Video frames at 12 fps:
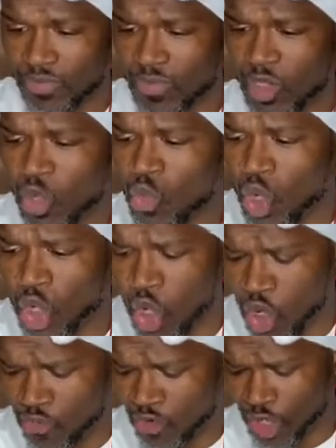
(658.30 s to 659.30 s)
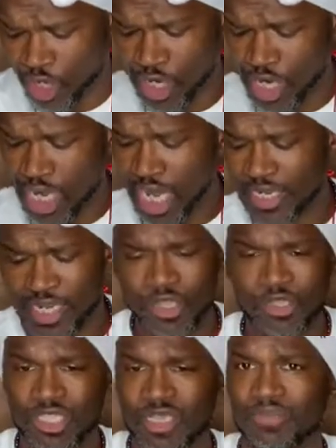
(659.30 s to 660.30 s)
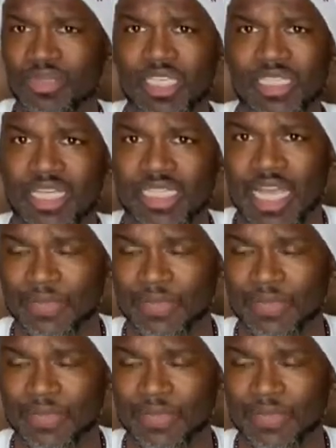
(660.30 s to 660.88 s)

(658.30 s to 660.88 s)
we'll go over another simplistic type of